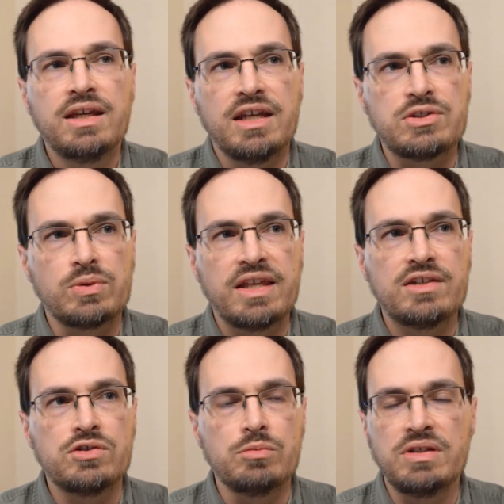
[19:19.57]
It's
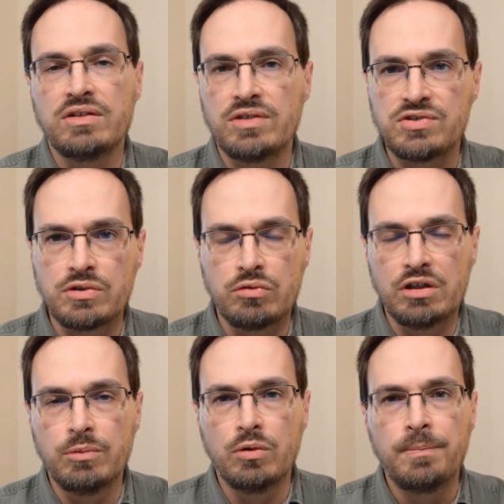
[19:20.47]
related to being
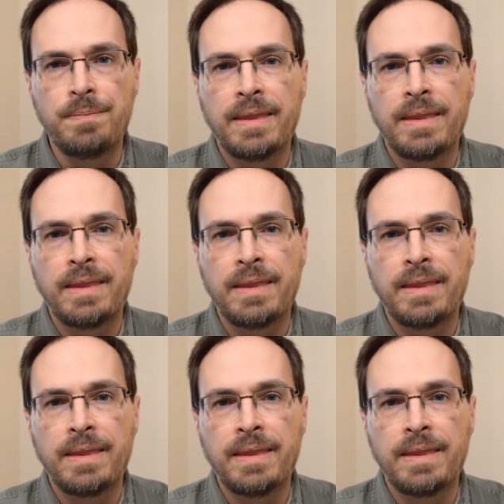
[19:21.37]
disagreeable.